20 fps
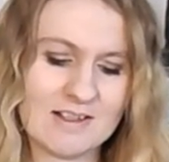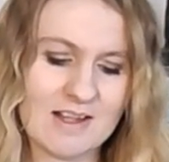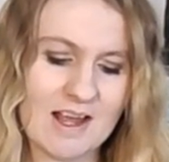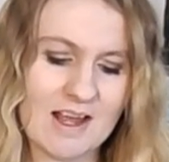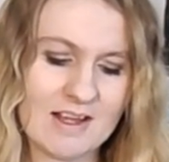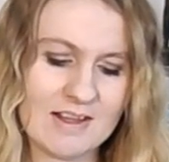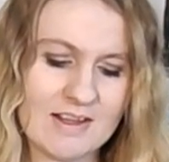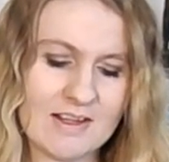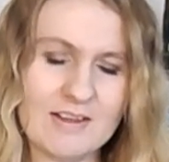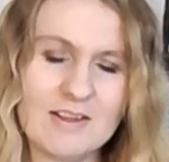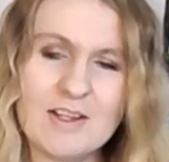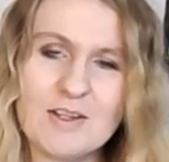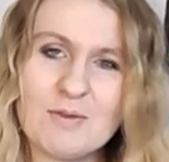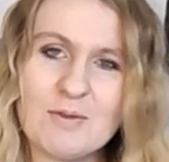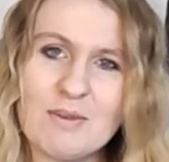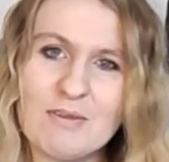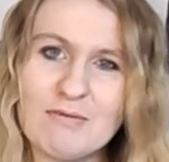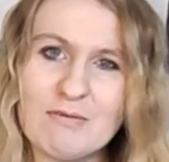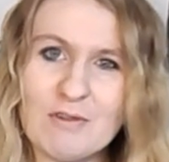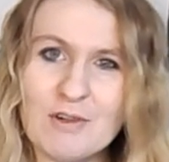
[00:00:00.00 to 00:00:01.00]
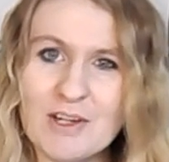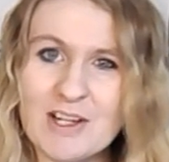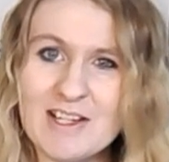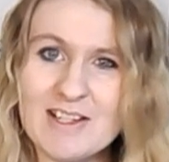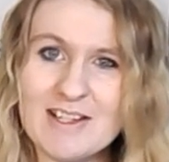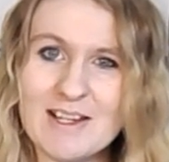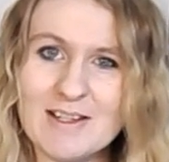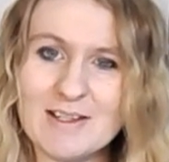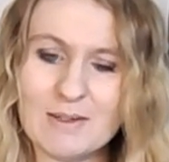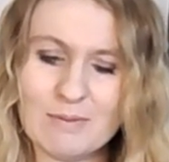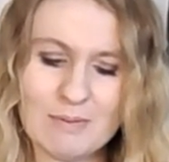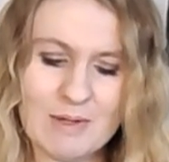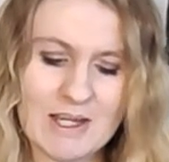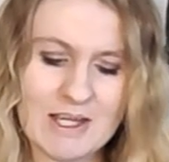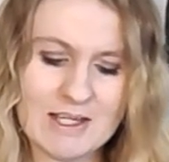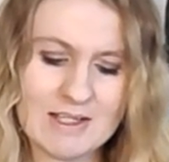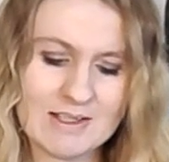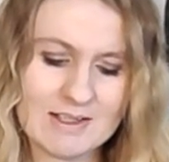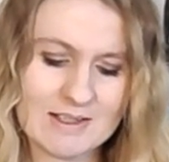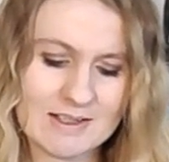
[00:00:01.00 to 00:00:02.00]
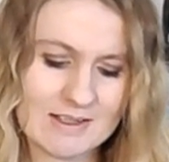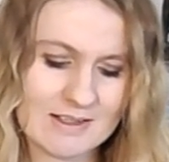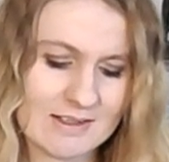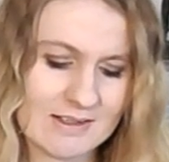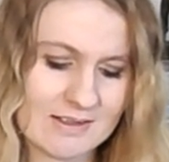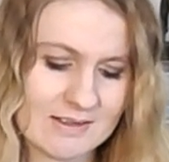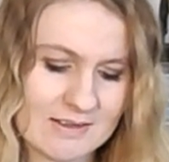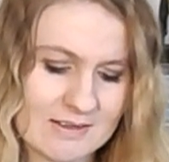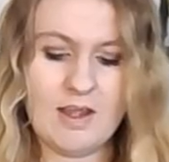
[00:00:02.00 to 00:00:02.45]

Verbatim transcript: I think these were 40 cents a piece.